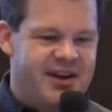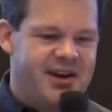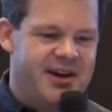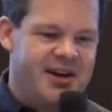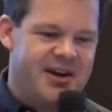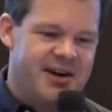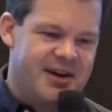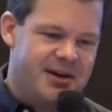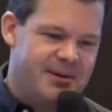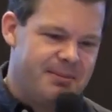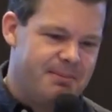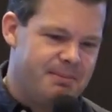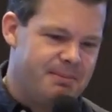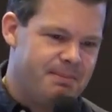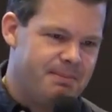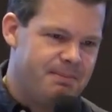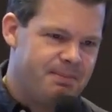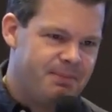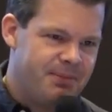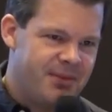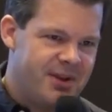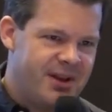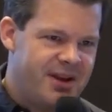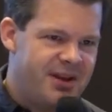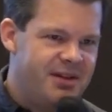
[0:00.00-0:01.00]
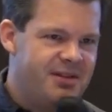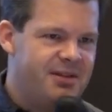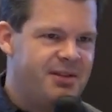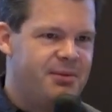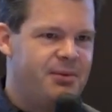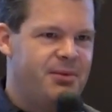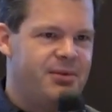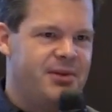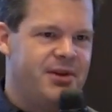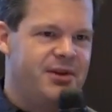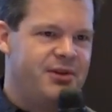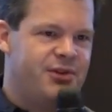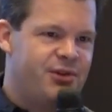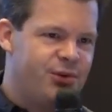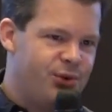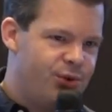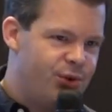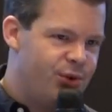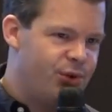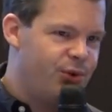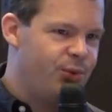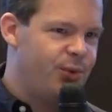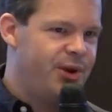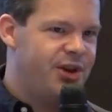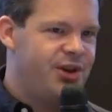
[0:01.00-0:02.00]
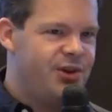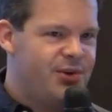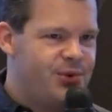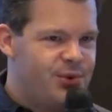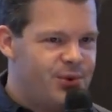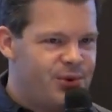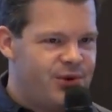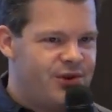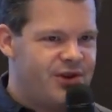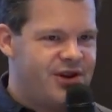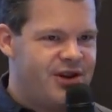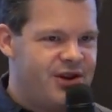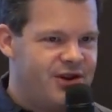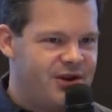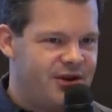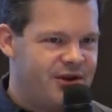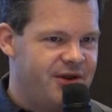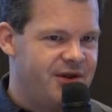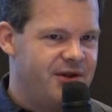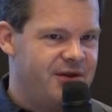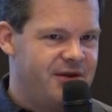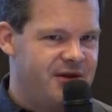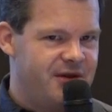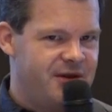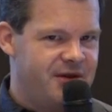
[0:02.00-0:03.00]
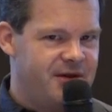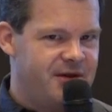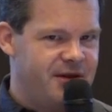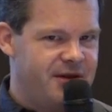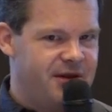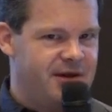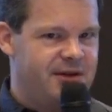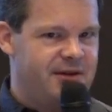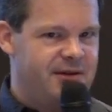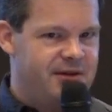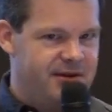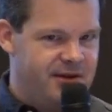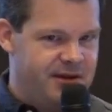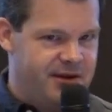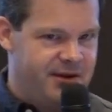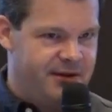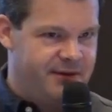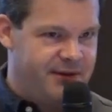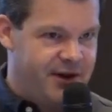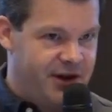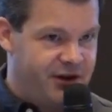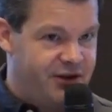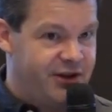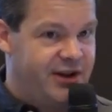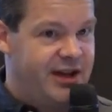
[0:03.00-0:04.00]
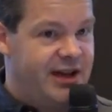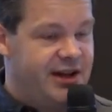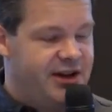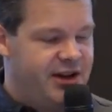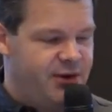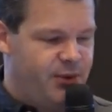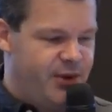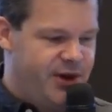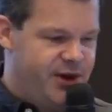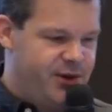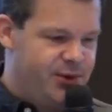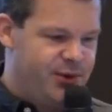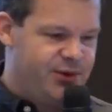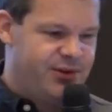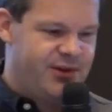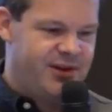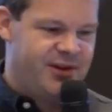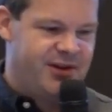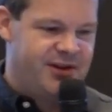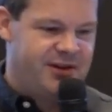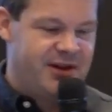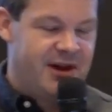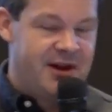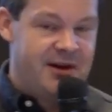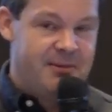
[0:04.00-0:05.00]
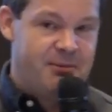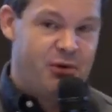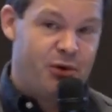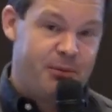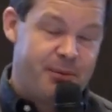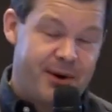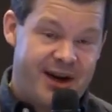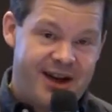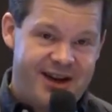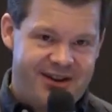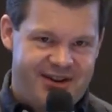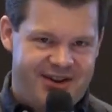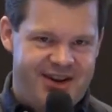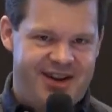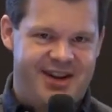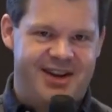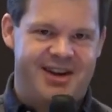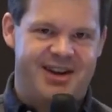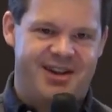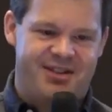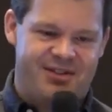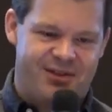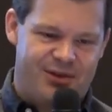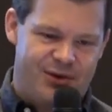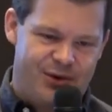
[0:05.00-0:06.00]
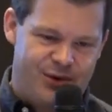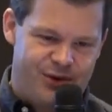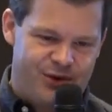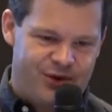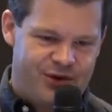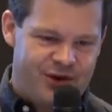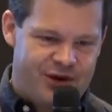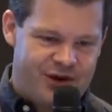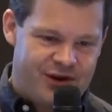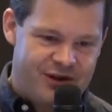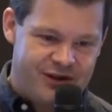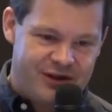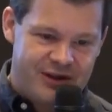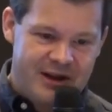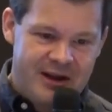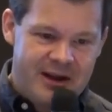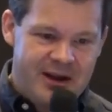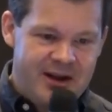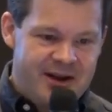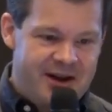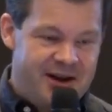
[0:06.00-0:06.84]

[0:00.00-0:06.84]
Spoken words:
The tool we use here, or the functionality we use here is proprietary, it's closed source,